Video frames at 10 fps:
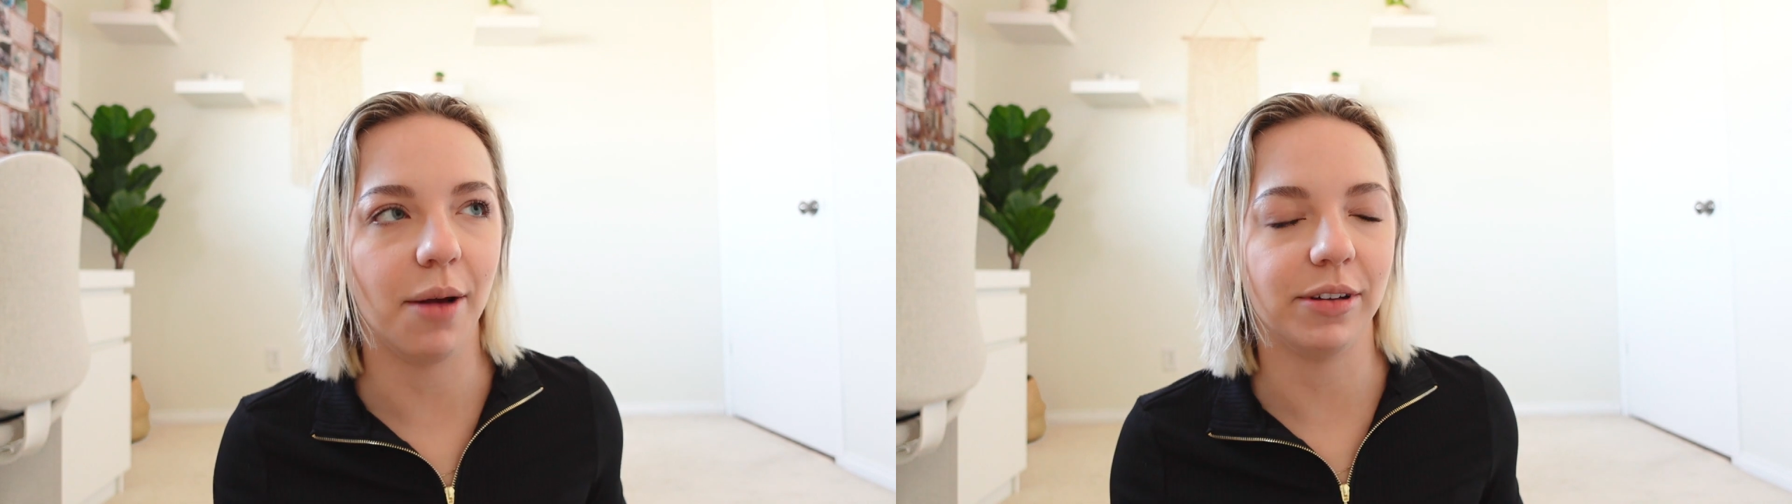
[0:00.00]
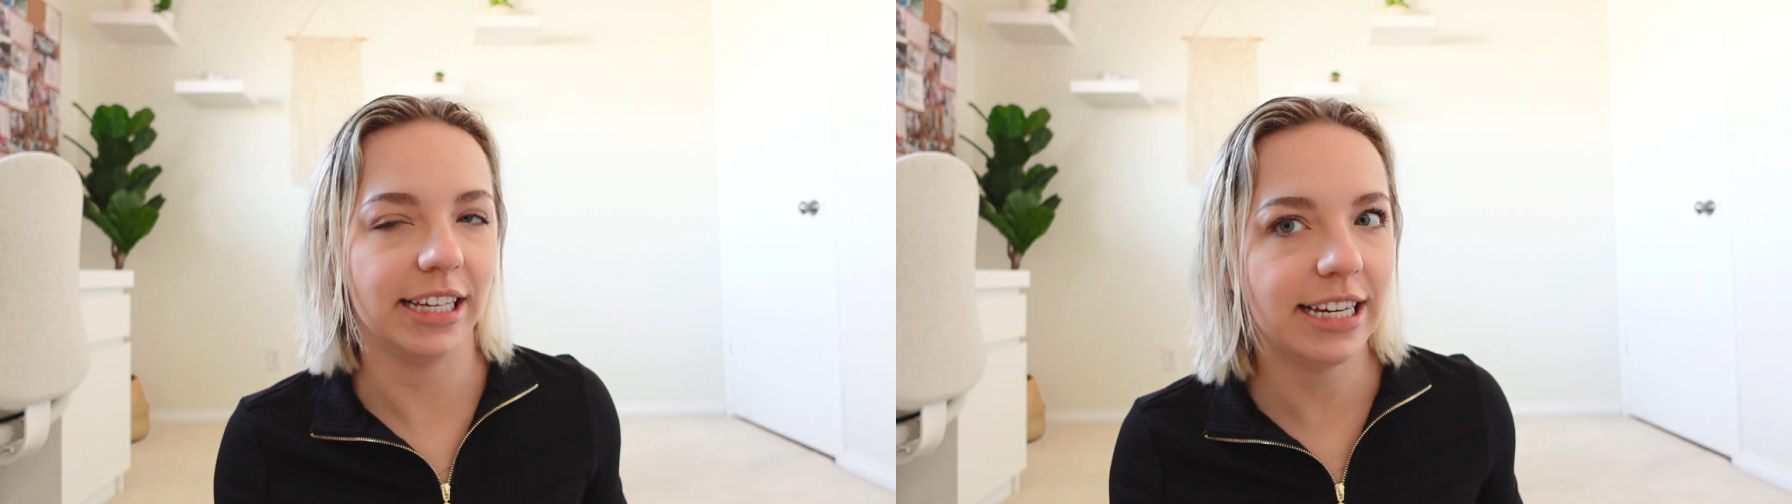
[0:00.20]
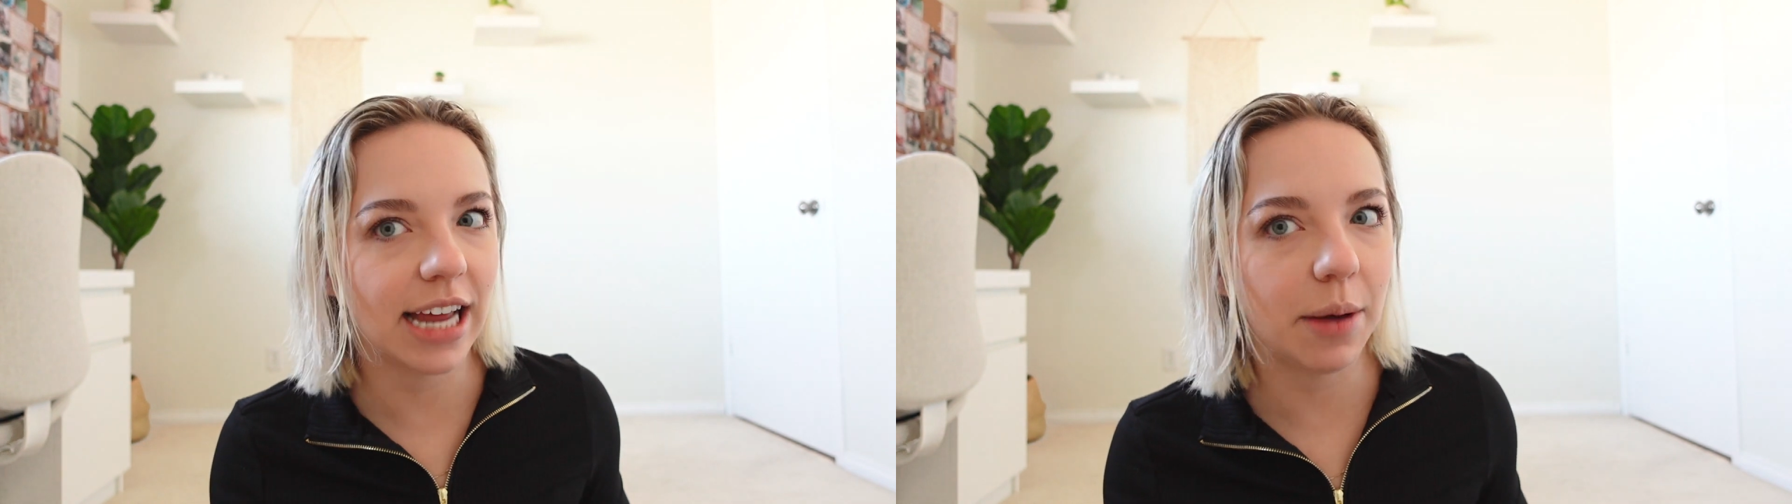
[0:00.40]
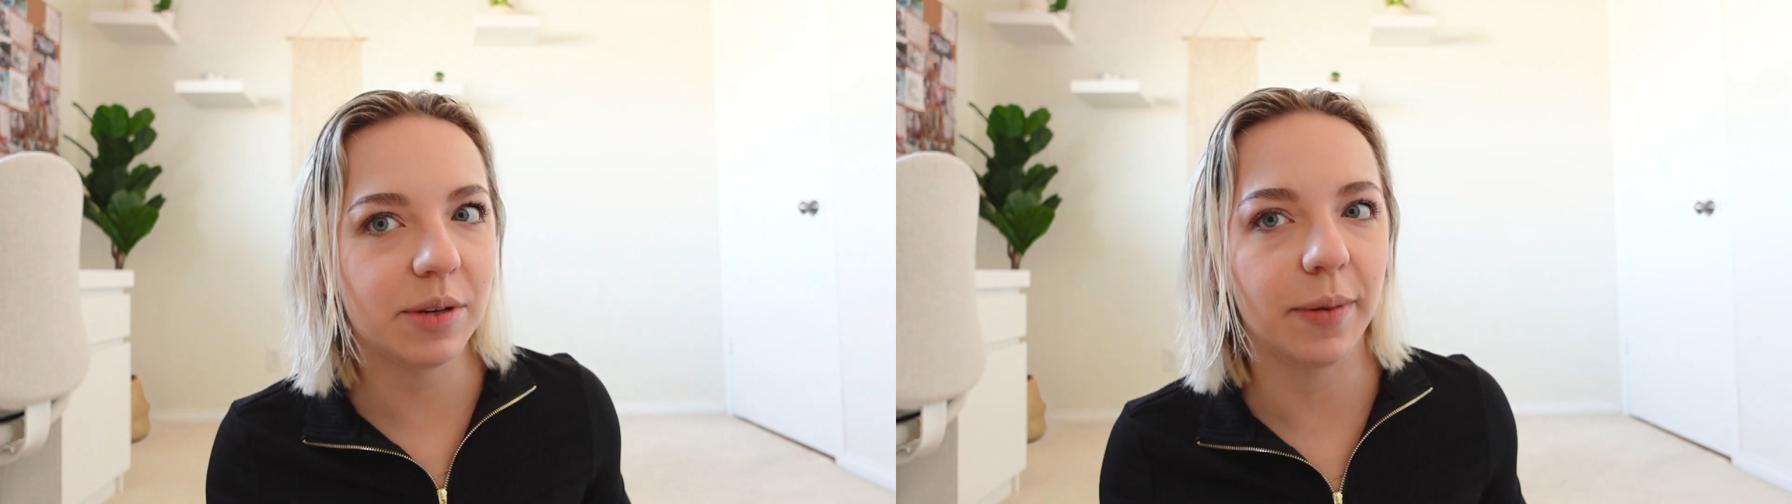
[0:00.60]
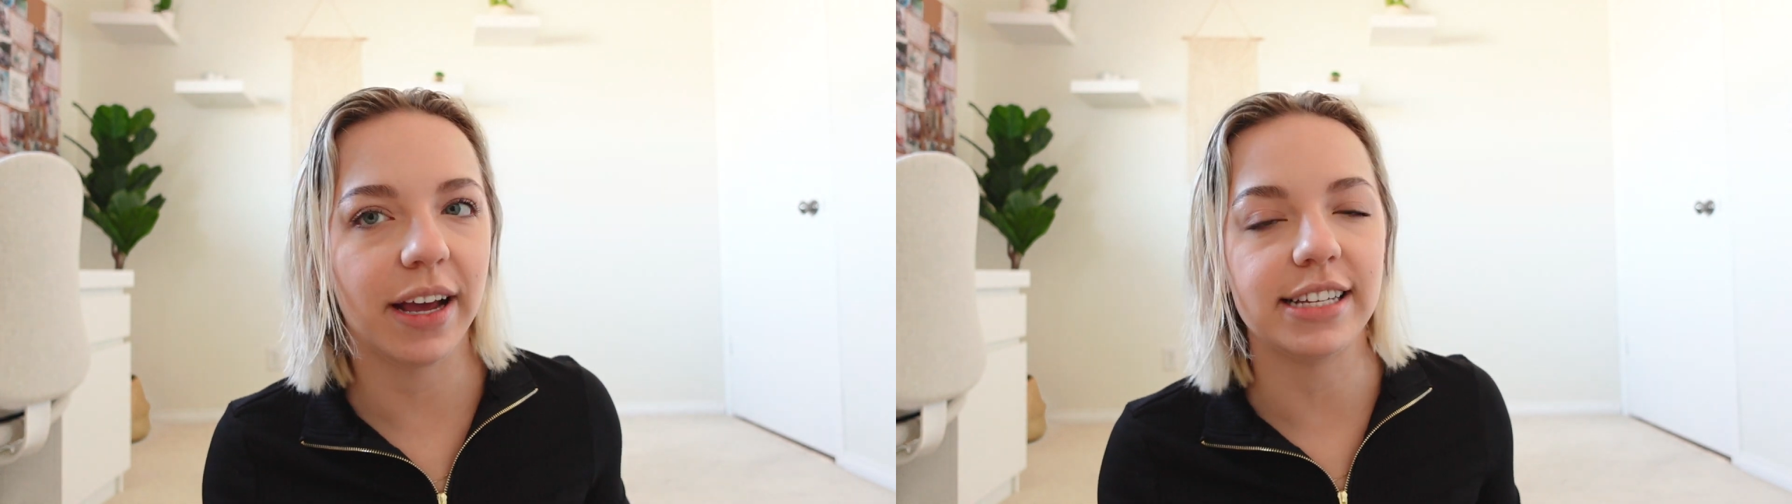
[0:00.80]
I would say
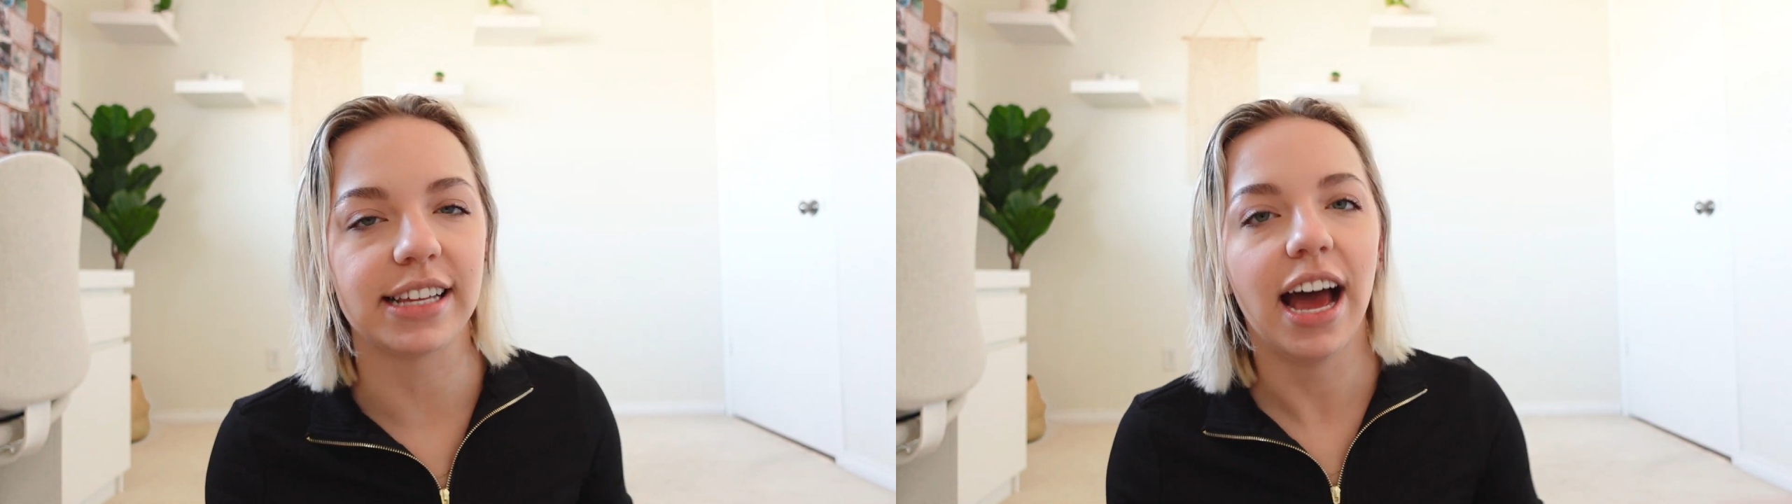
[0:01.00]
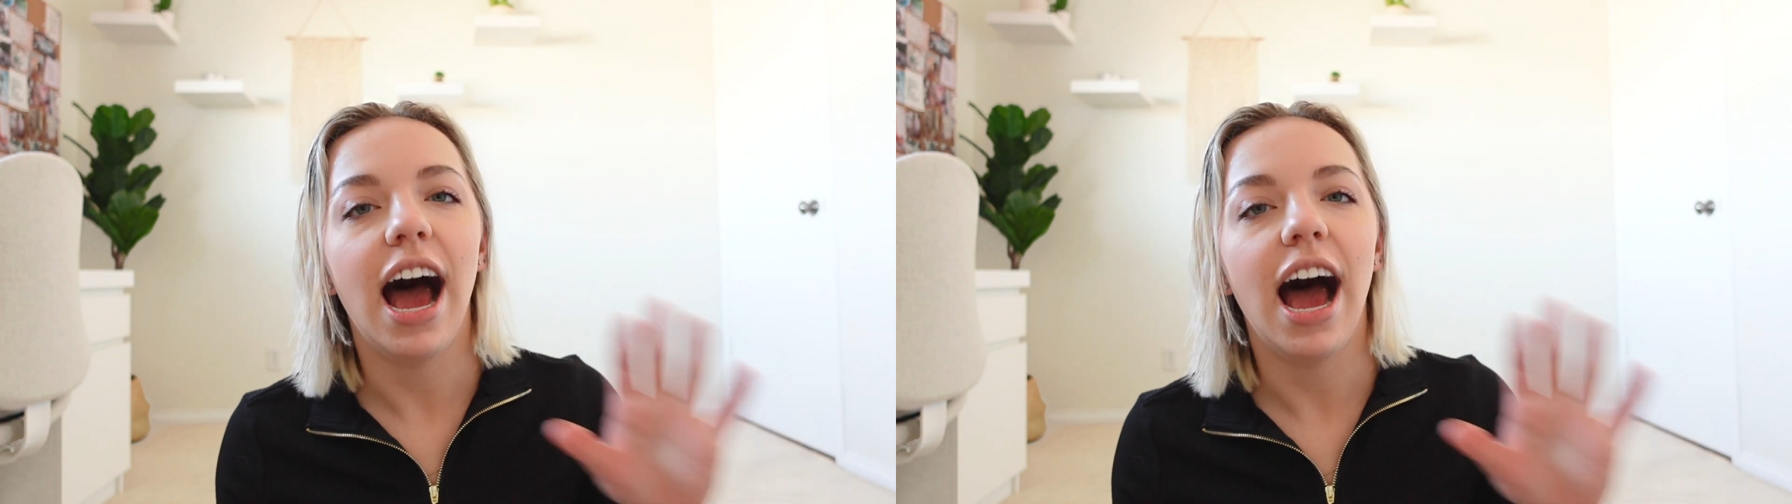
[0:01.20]
attempt because